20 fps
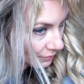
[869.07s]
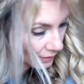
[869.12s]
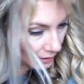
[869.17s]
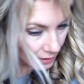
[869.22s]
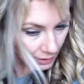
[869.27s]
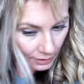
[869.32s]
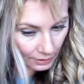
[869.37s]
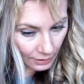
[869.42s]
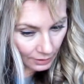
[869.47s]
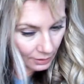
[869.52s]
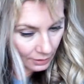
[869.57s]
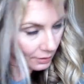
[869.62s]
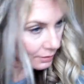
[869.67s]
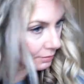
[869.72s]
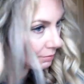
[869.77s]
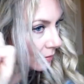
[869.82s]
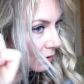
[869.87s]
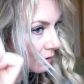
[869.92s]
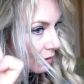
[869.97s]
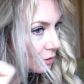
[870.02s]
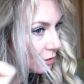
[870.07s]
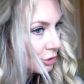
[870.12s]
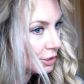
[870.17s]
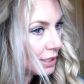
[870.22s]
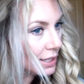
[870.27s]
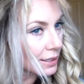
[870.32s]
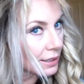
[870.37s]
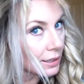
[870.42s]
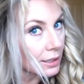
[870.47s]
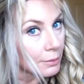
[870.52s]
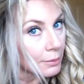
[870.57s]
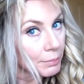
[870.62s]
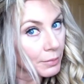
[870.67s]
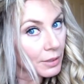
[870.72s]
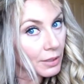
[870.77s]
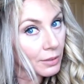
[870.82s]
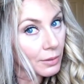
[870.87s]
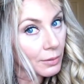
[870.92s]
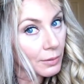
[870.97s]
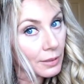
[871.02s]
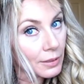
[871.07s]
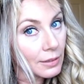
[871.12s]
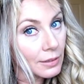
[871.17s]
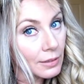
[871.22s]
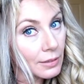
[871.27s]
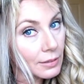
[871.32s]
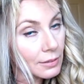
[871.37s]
Okay, I'm gonna try to clip this one.